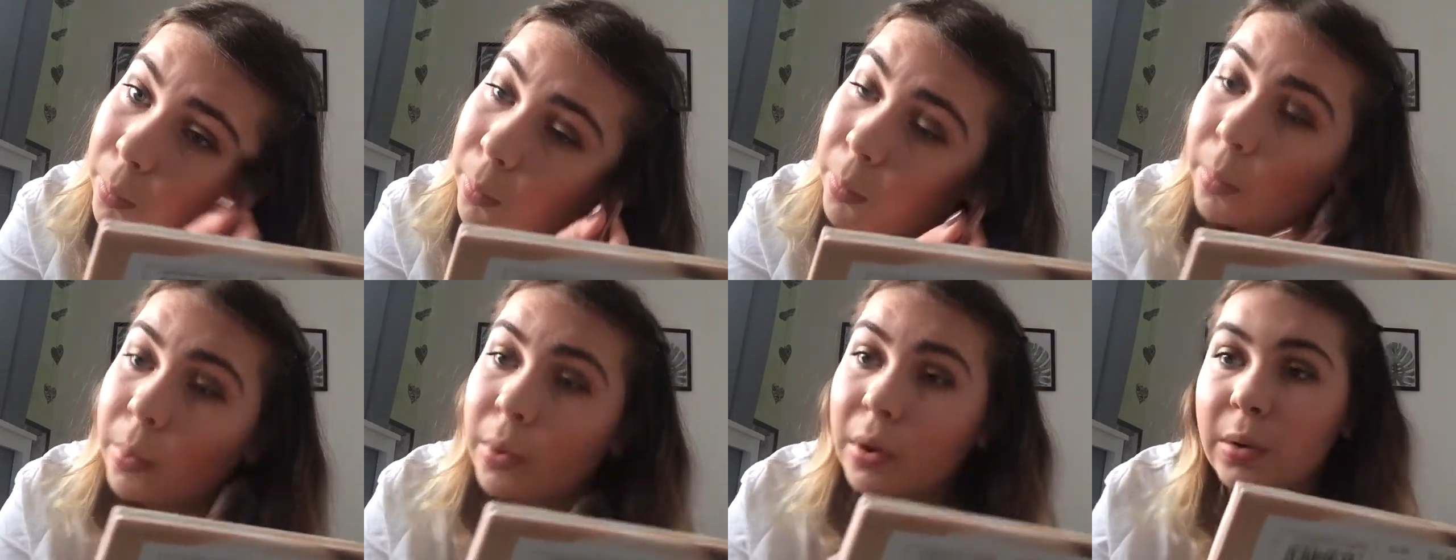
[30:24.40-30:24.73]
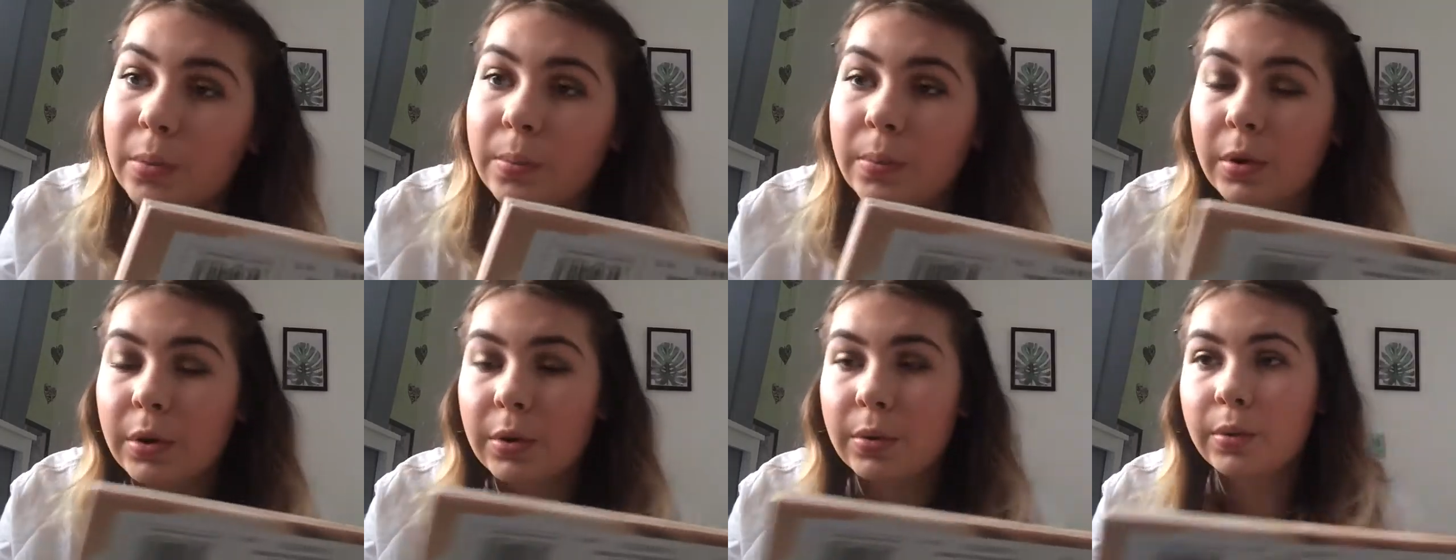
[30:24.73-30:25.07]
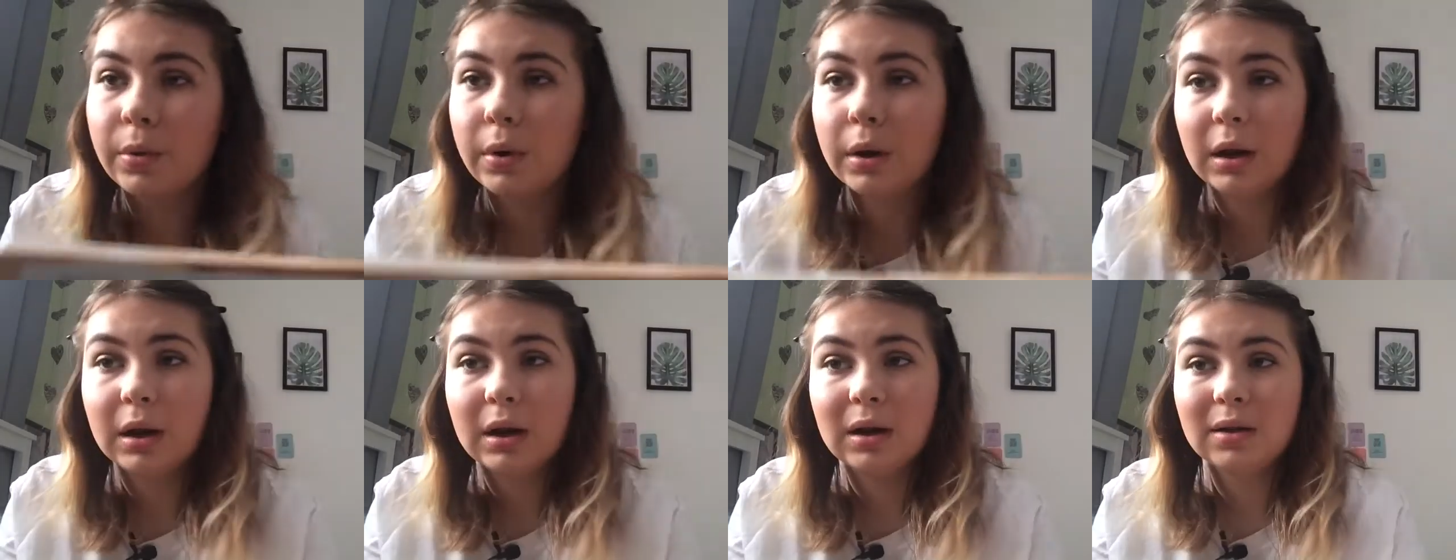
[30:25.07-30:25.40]
brow
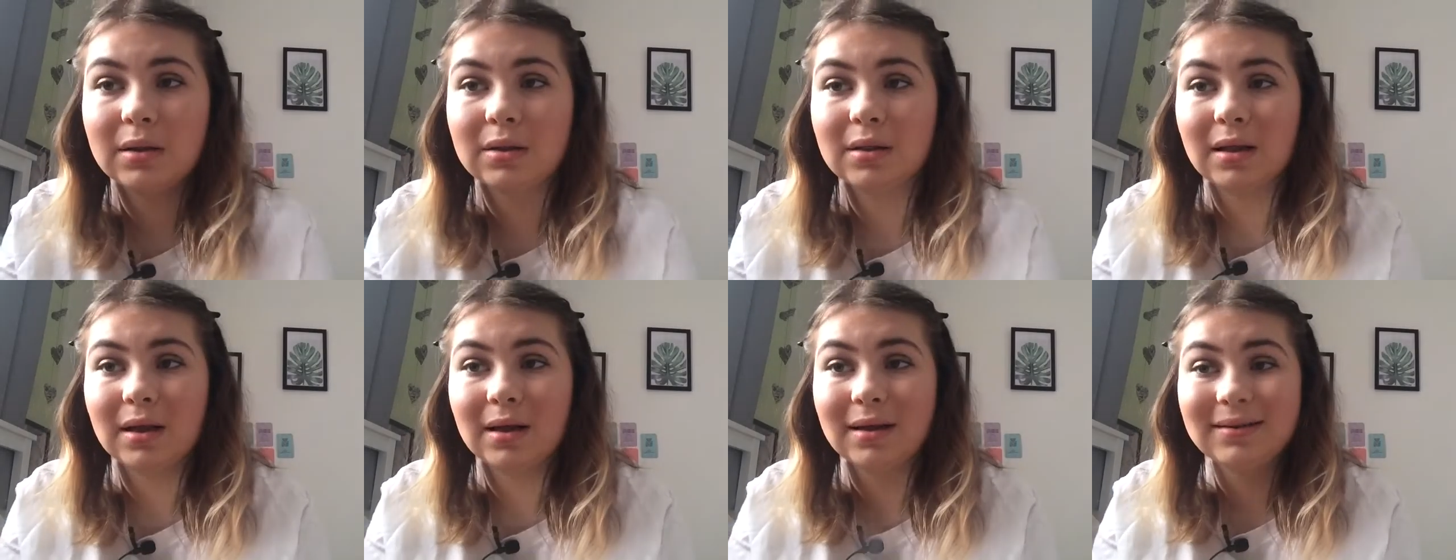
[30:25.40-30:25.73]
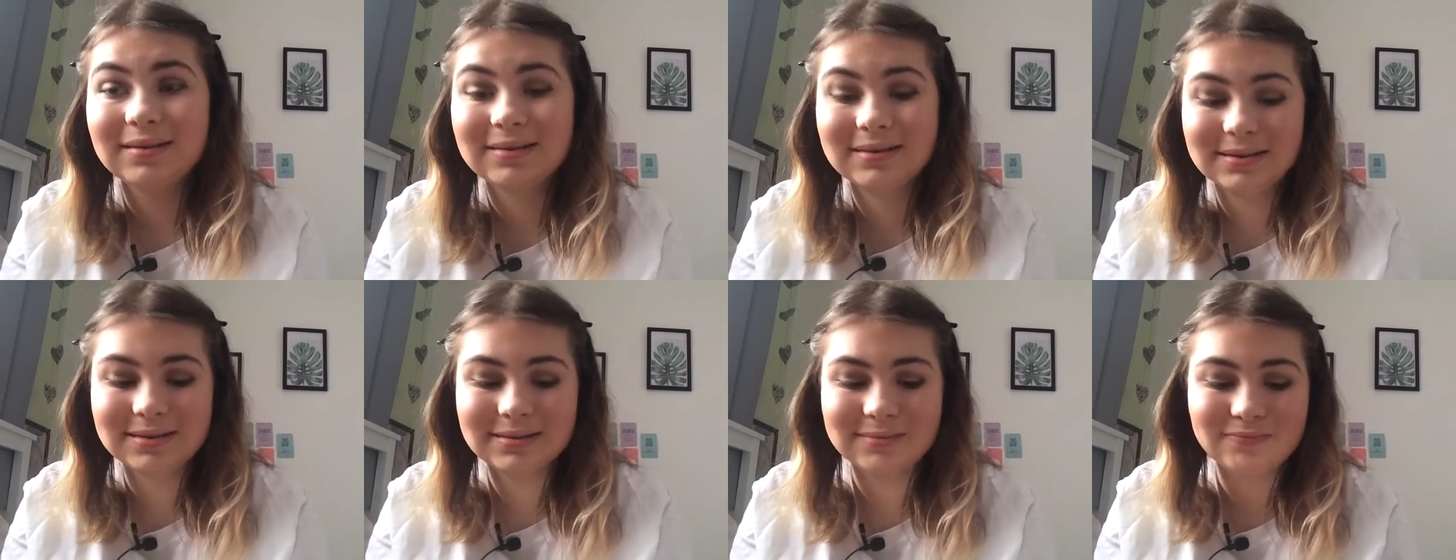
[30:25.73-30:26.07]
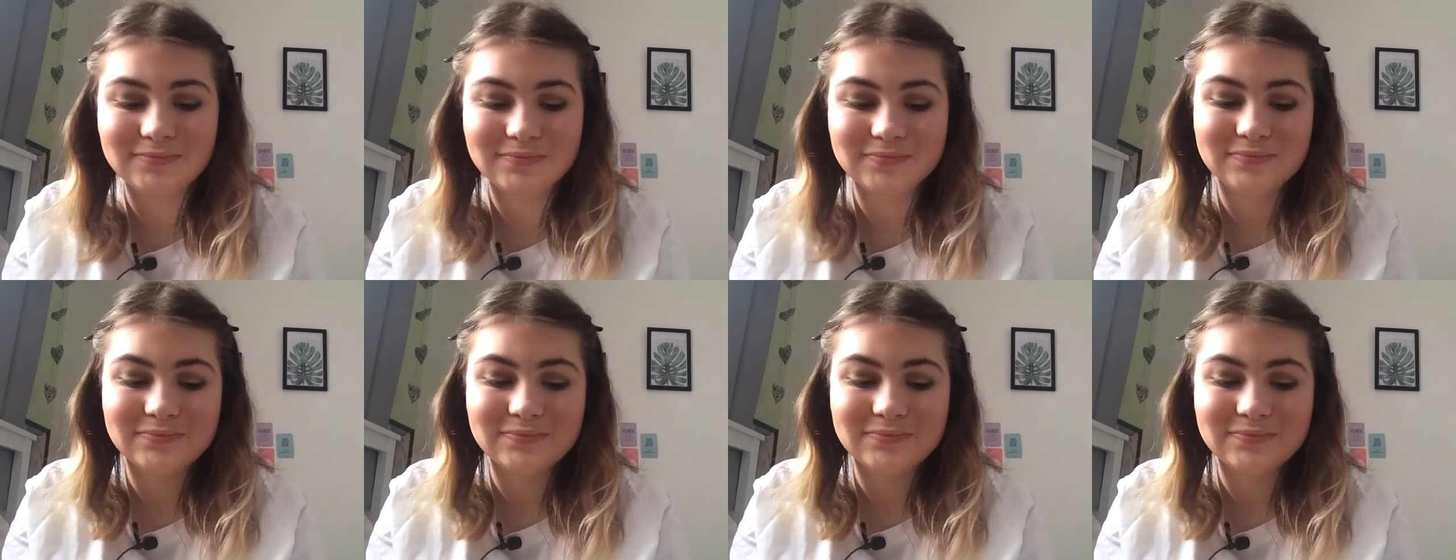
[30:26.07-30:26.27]
bone, and that